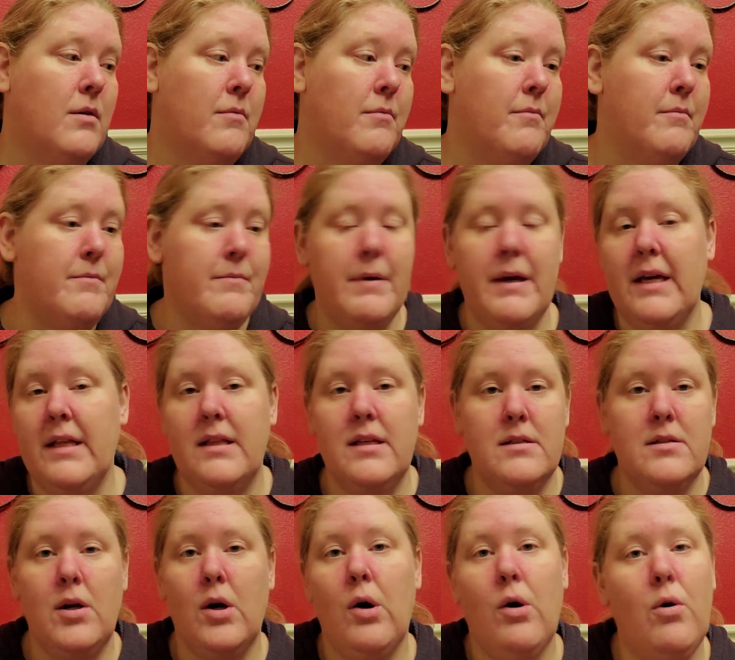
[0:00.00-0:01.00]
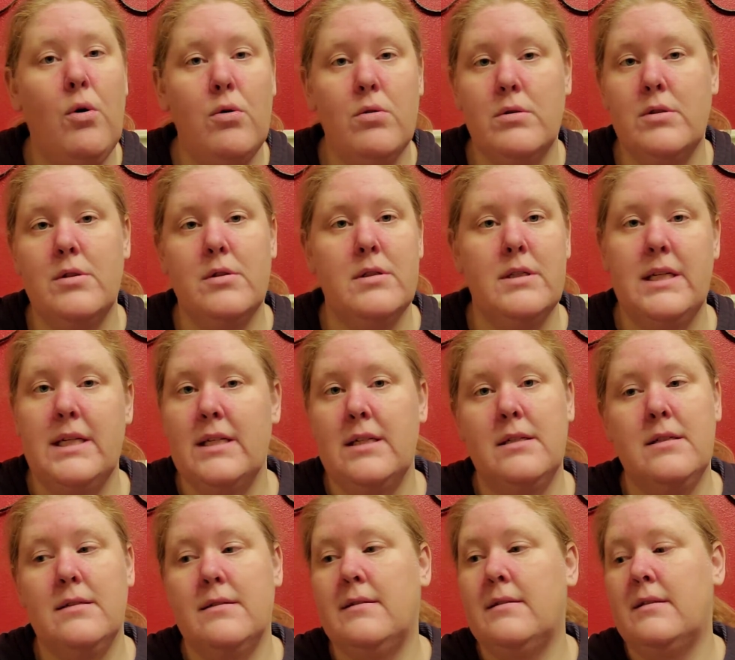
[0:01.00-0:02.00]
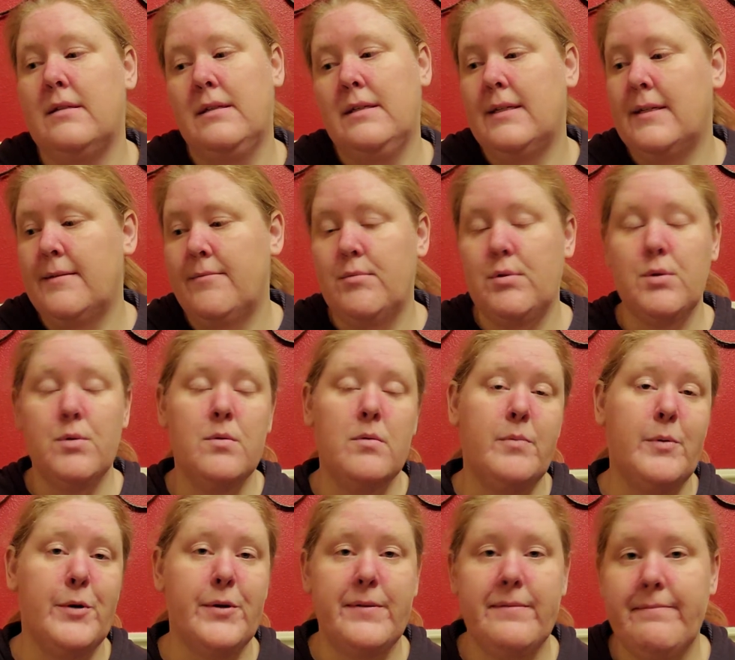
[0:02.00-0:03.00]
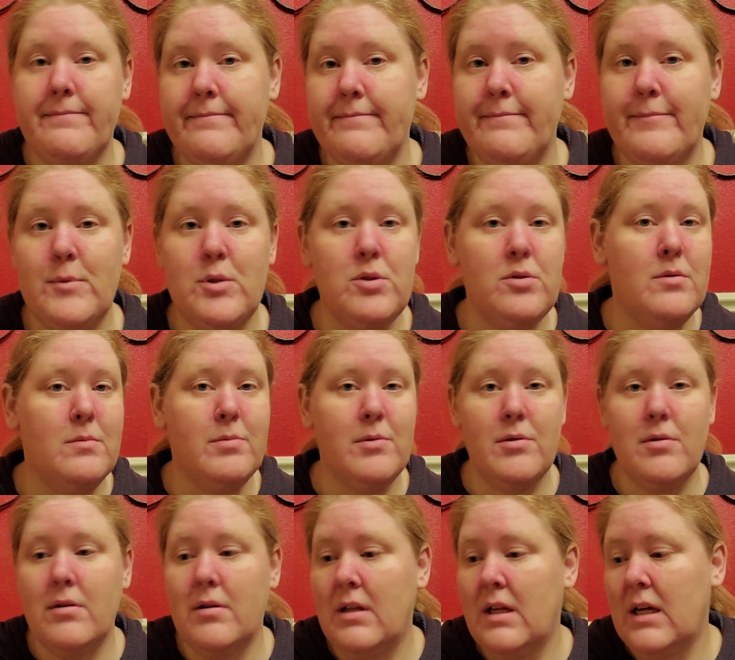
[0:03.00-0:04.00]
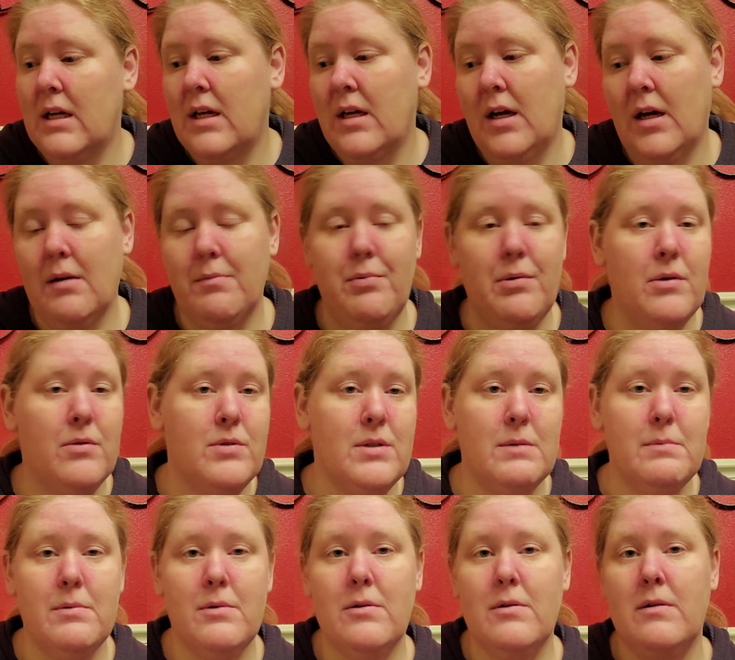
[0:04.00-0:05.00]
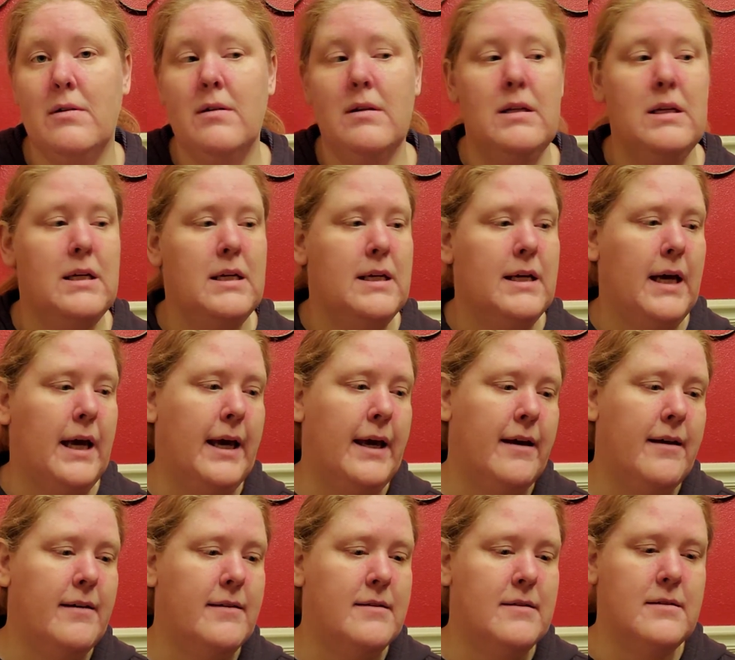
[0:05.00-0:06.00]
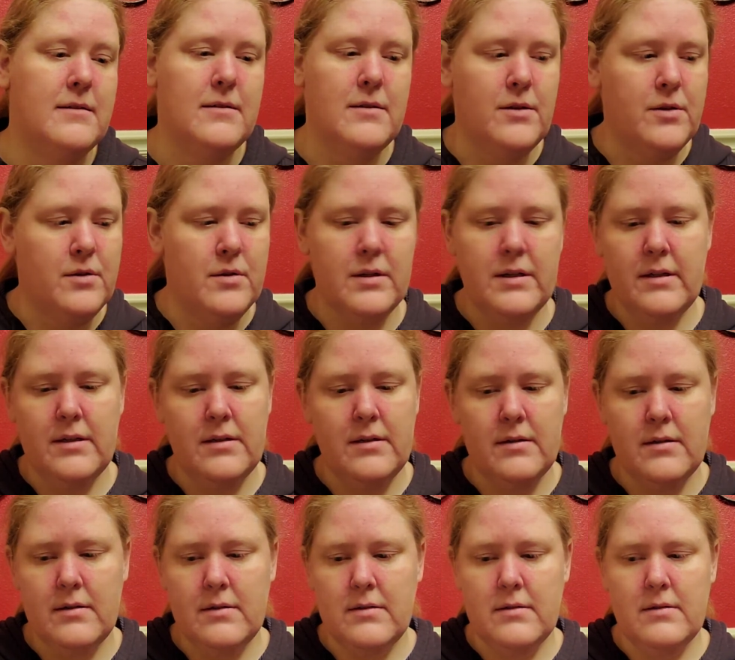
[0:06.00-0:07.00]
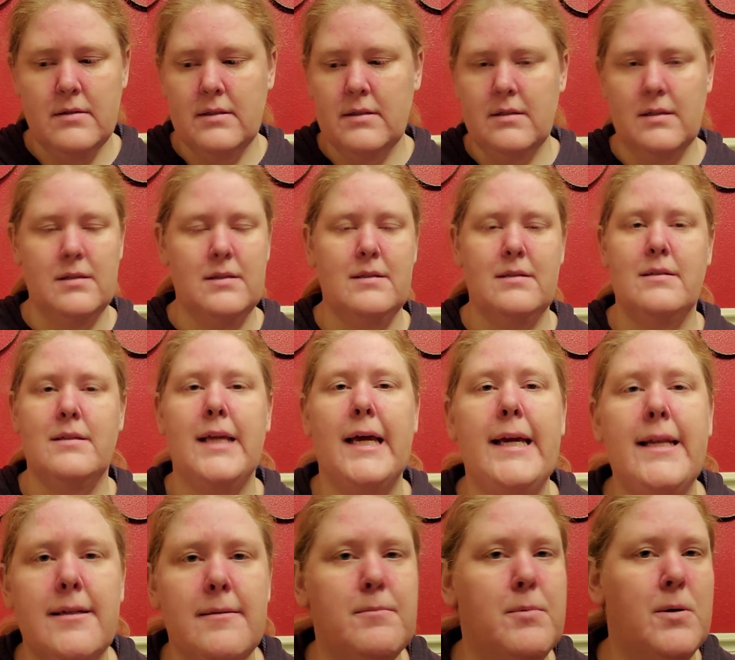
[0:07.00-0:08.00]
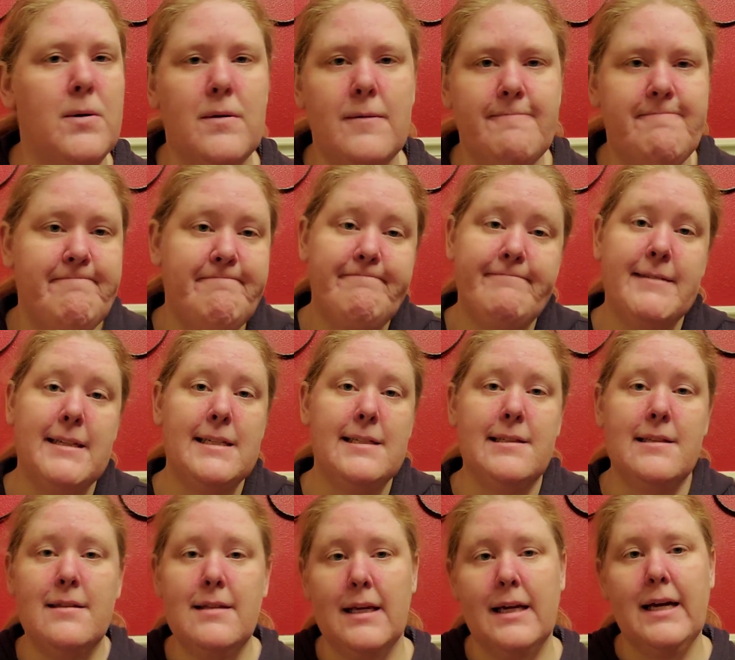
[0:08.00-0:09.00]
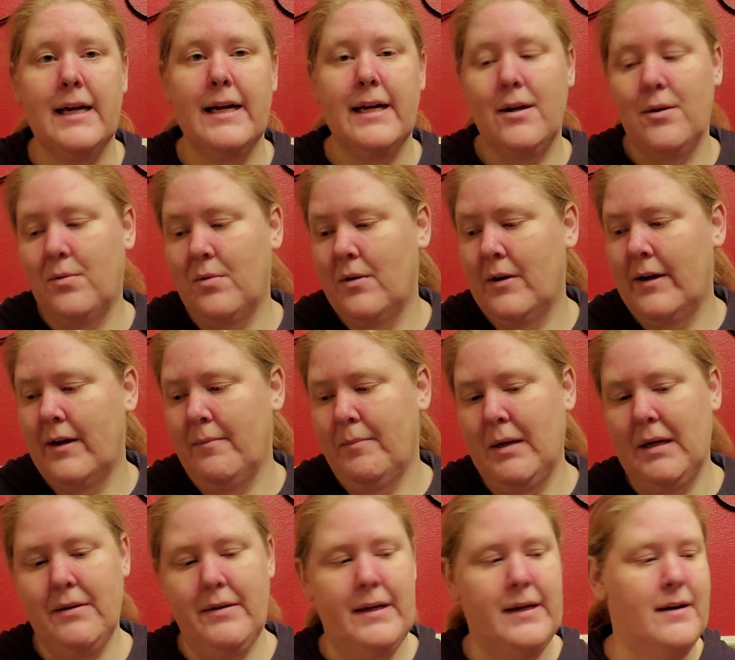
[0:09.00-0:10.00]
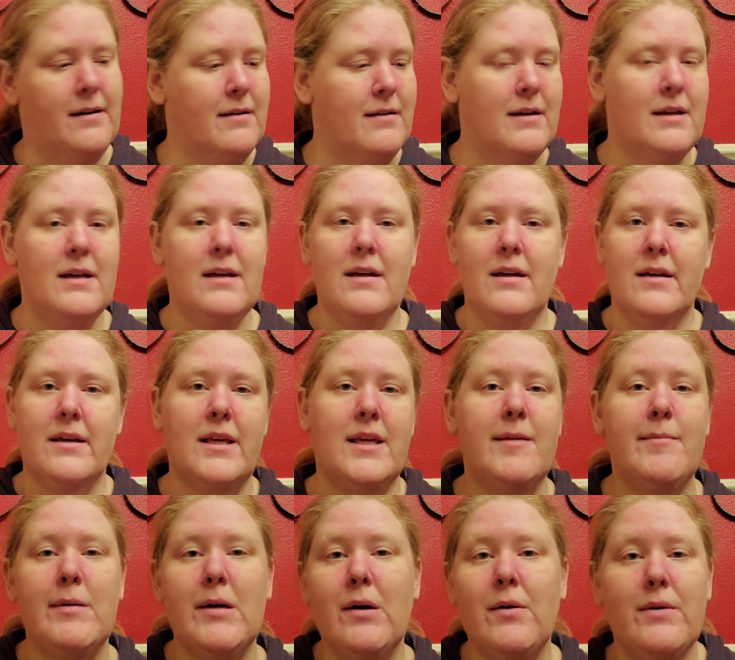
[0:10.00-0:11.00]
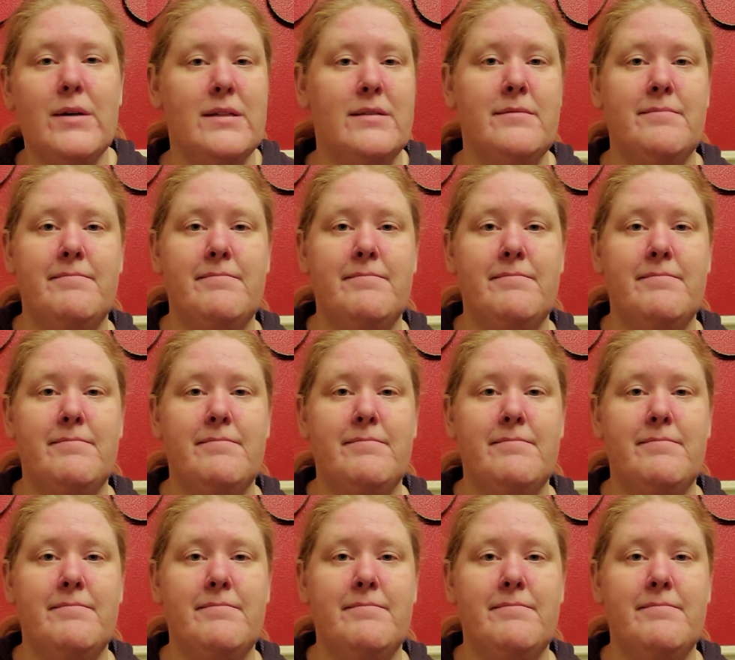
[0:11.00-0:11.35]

made this whole journey doable, approachable, and sustainable. And that's the thing I got to worry about now. Keep going.